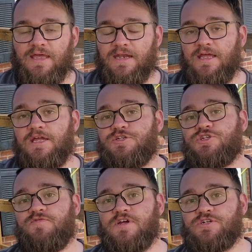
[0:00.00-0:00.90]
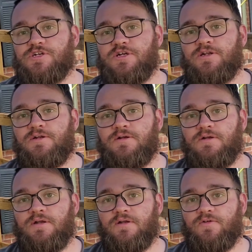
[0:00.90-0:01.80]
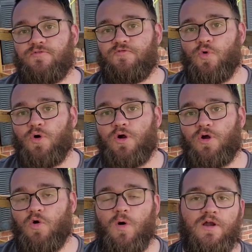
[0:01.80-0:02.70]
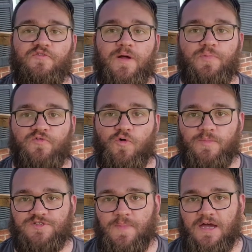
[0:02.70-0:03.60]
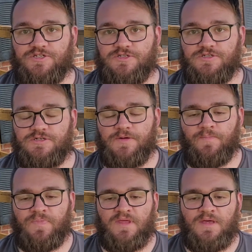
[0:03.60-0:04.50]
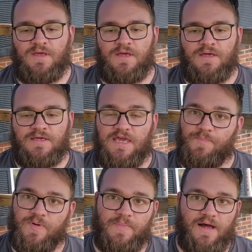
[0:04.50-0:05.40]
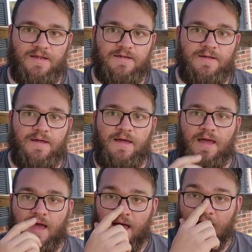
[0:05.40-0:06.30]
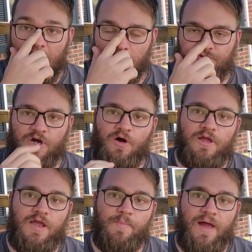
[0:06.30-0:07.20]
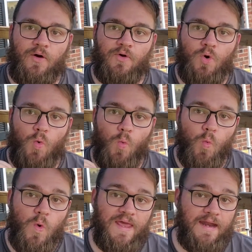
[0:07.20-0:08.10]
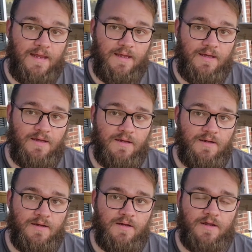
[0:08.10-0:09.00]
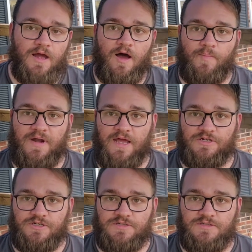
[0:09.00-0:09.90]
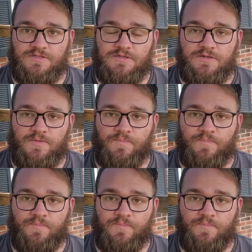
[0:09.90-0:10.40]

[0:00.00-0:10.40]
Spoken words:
in each division for quantified performance matches. Keep in mind, I'm talking about winning combinations.